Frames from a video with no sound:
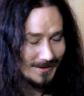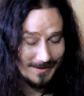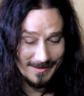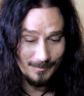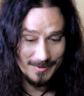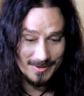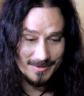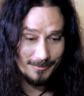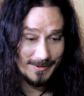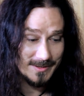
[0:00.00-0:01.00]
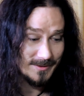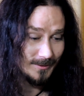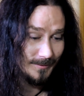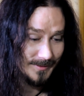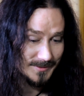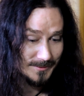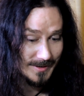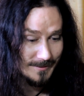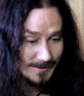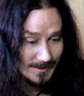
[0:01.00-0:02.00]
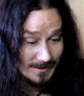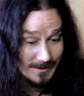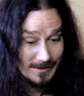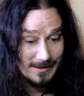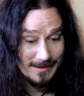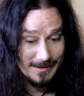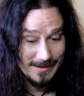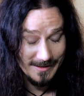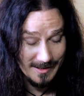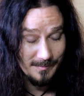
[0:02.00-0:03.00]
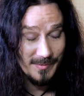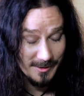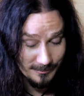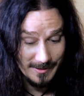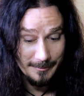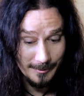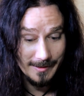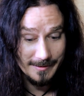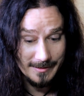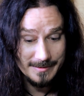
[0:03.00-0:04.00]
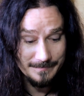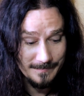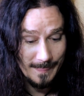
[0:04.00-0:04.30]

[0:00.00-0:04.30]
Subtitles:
And then we just arranged the whole thing together, and ended up being really, really nice.